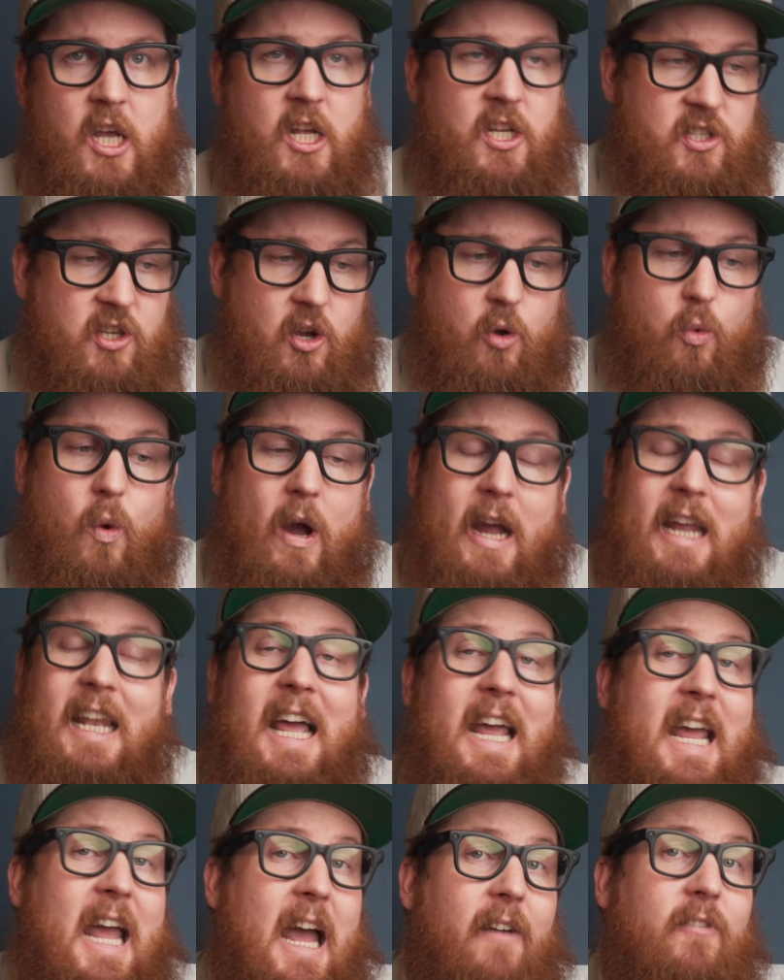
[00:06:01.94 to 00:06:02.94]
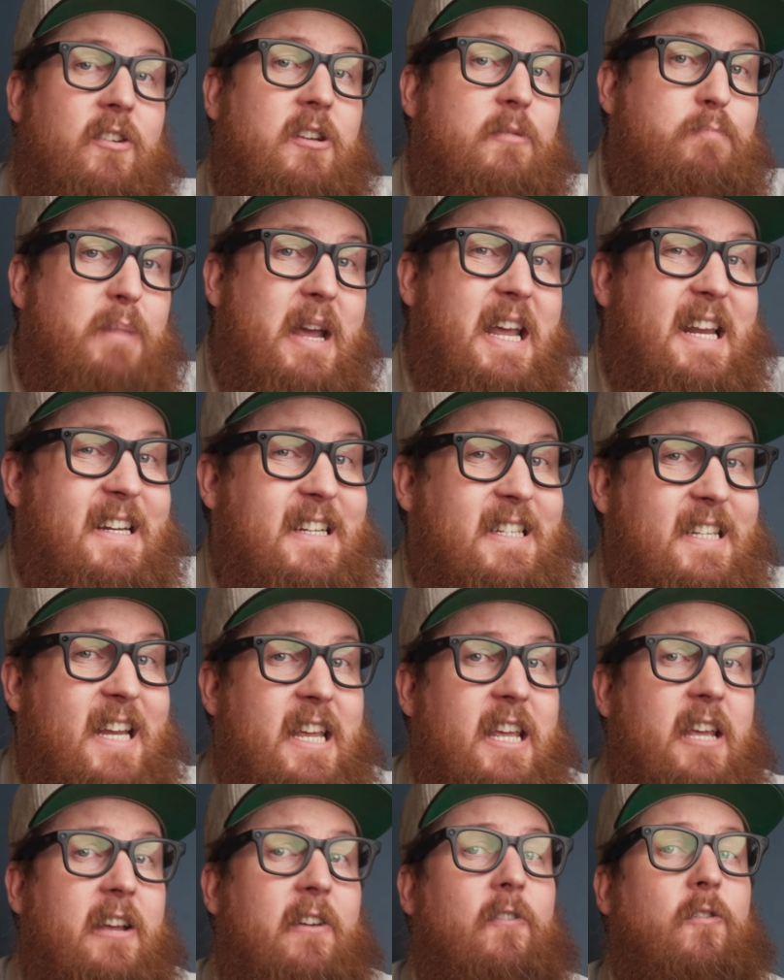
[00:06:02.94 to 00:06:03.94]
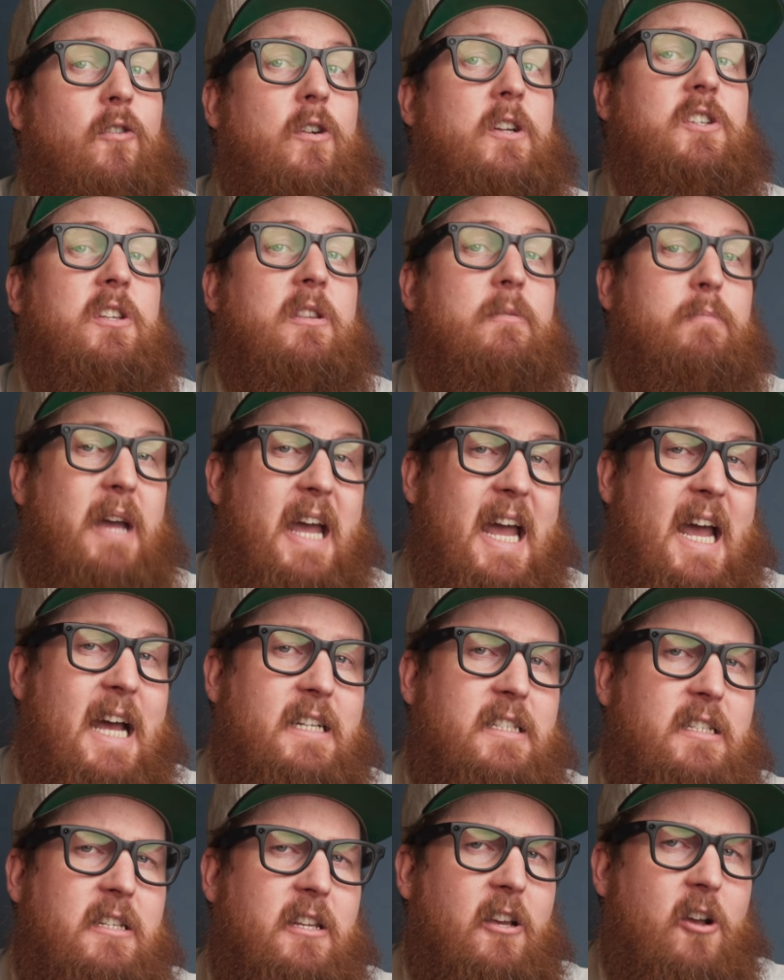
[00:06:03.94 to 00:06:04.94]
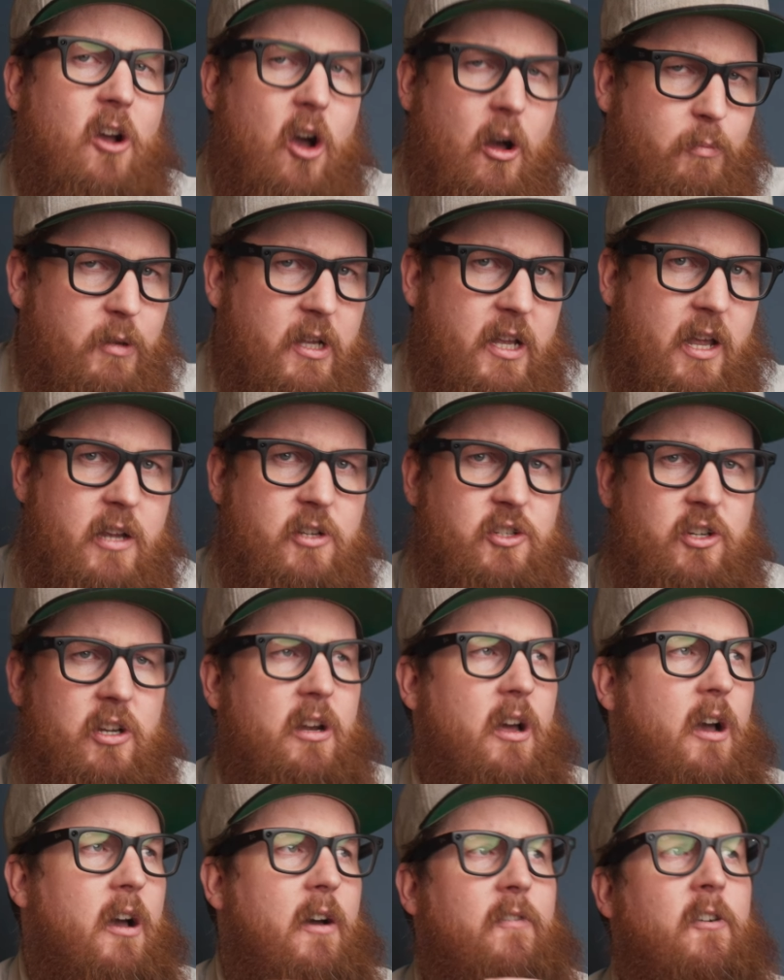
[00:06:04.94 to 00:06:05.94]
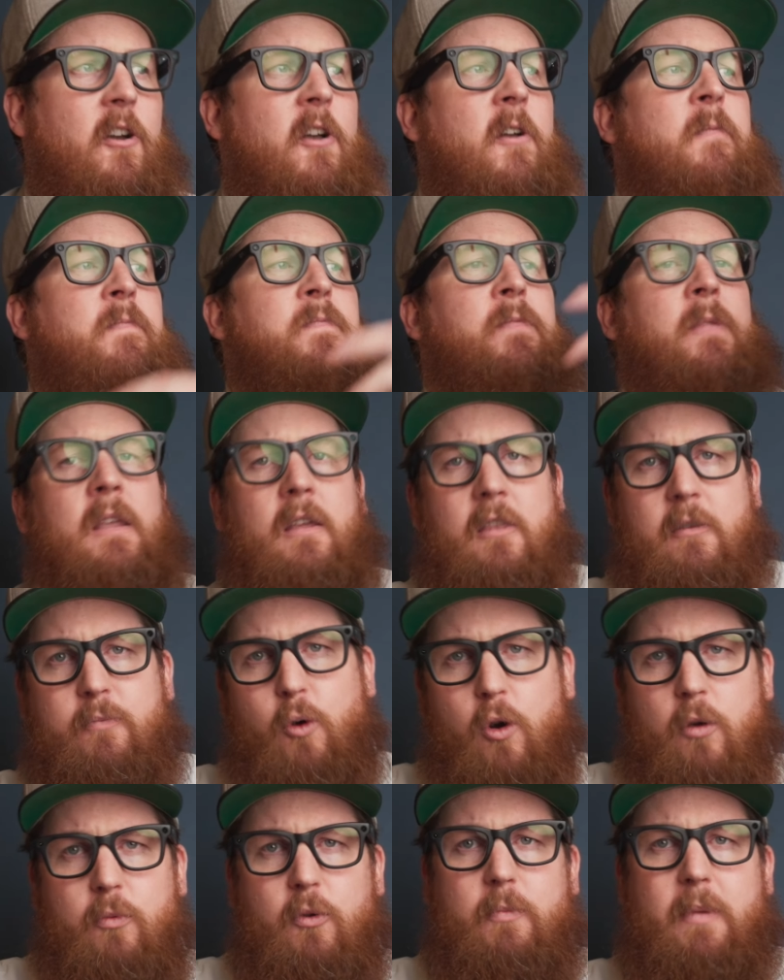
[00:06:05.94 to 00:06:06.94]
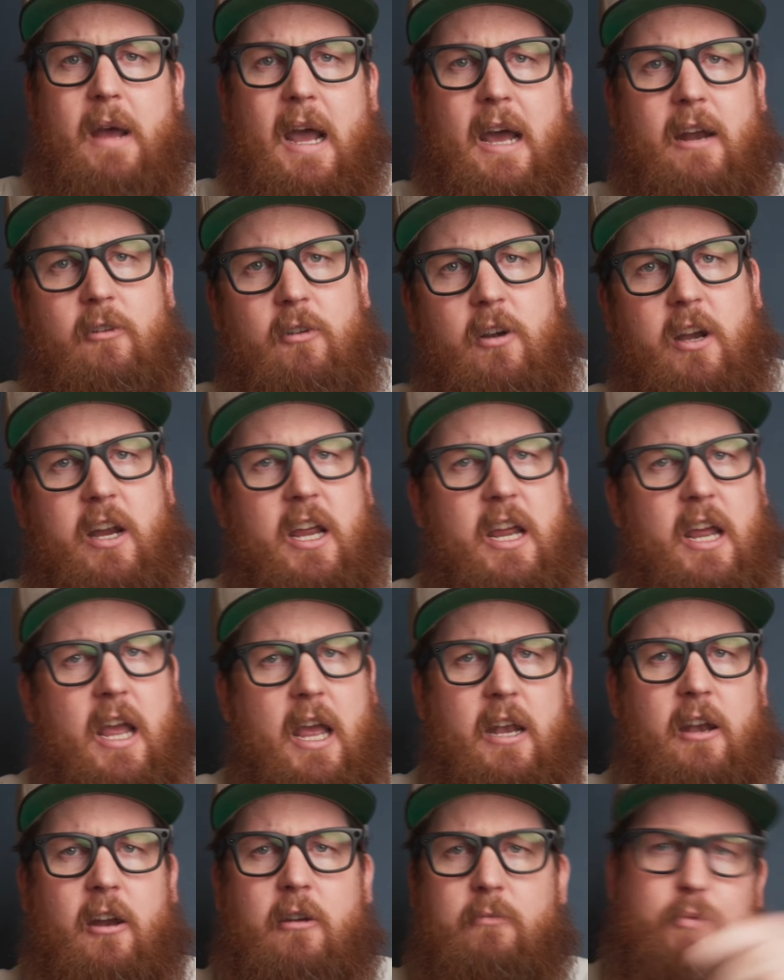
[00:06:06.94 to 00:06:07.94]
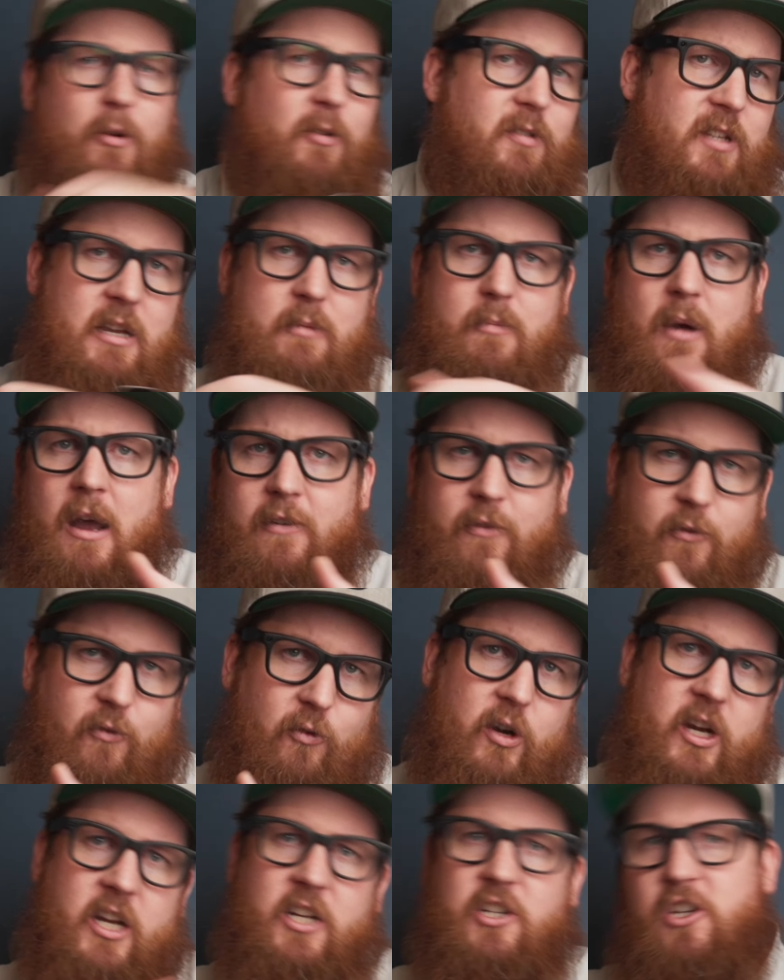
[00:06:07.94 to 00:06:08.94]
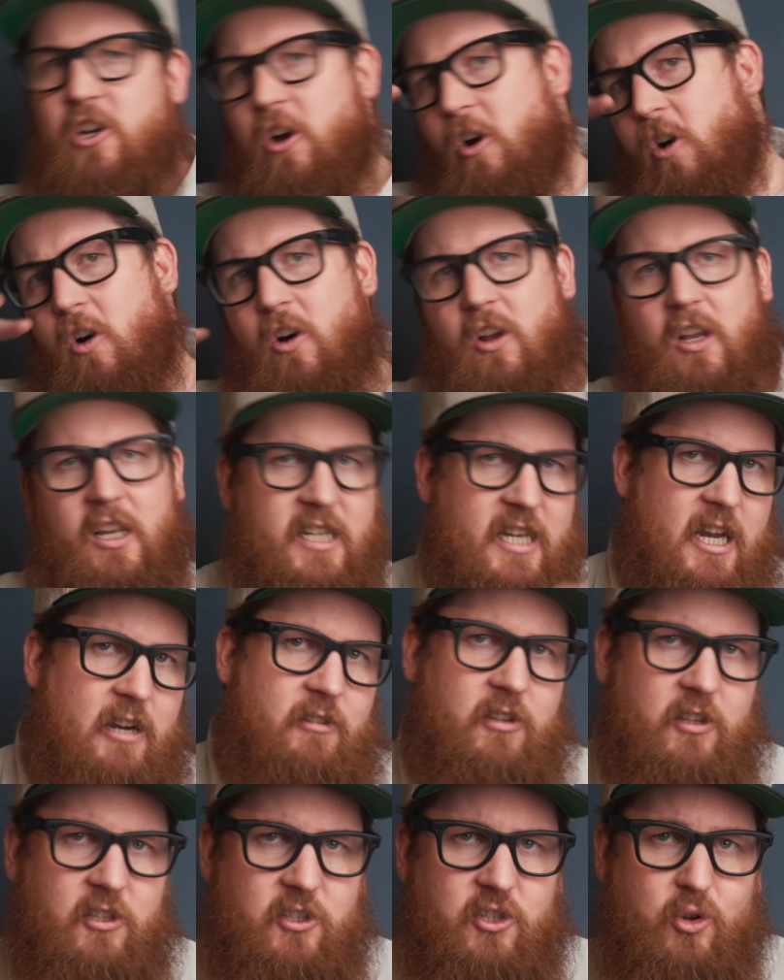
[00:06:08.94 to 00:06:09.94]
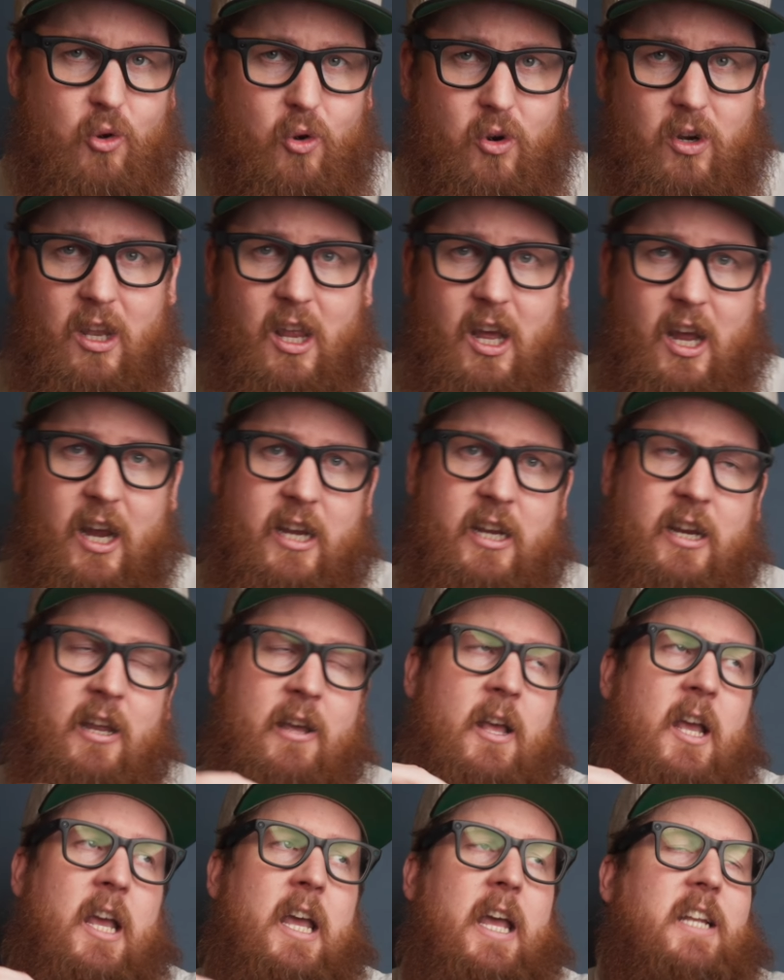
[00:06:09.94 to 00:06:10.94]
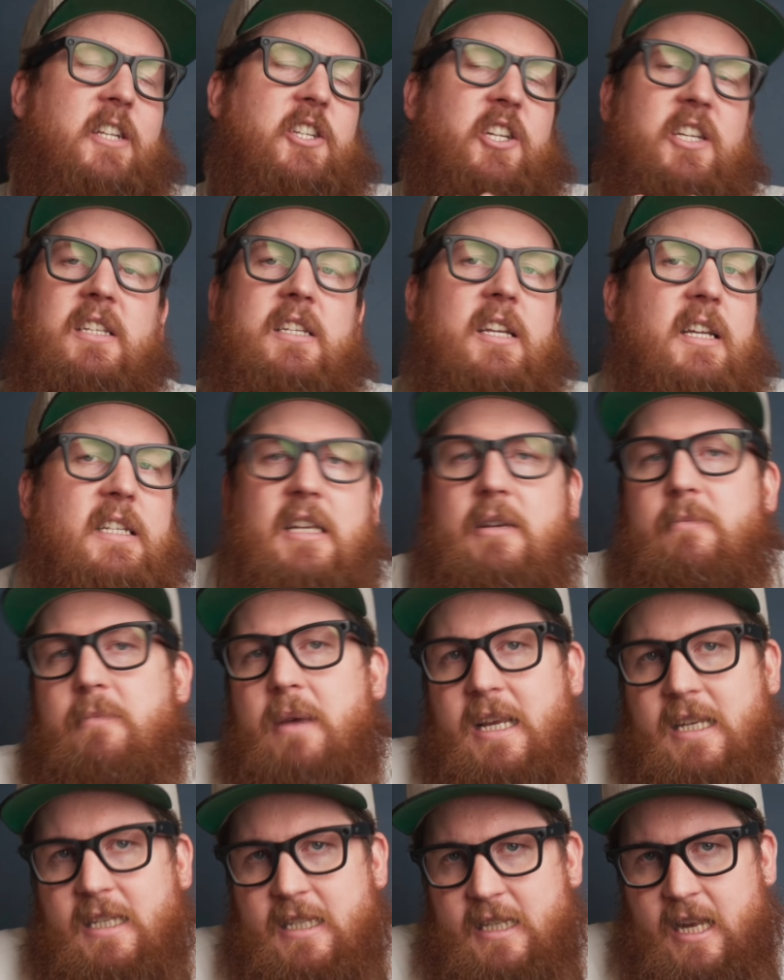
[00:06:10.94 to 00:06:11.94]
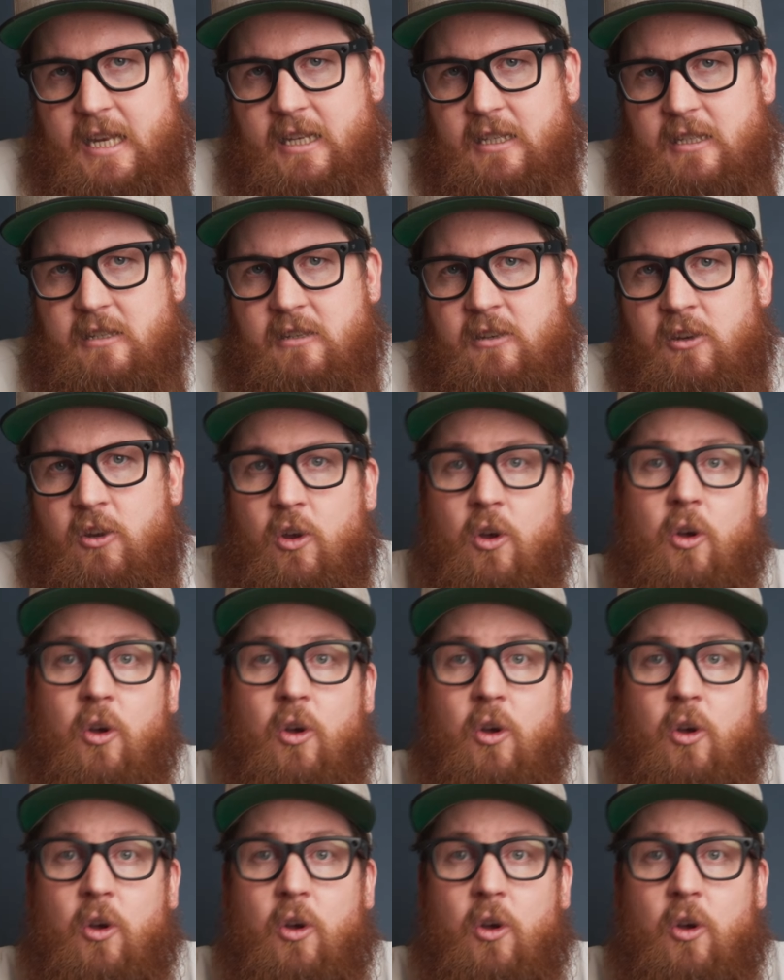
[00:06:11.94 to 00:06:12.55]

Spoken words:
So while I have debated taking a fridge in the past, the complication of the portable battery and unbolting my fridge to haul it down to the shoreline, it just doesn't make sense.